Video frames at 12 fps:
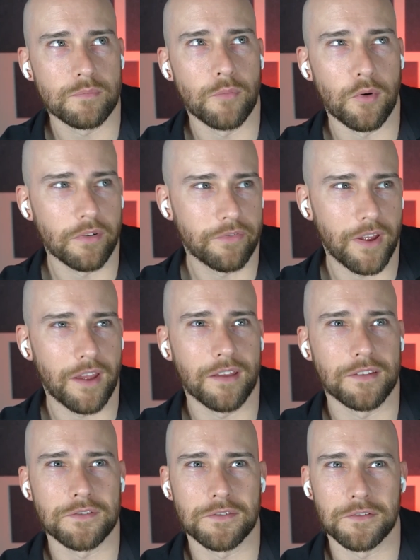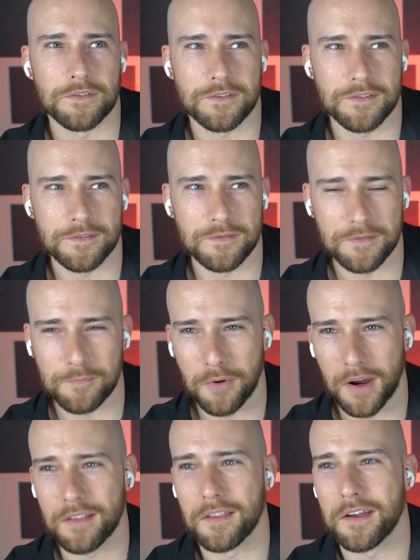more fans, there's
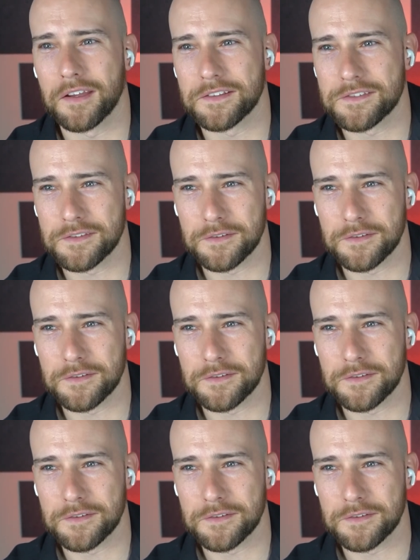bright lights,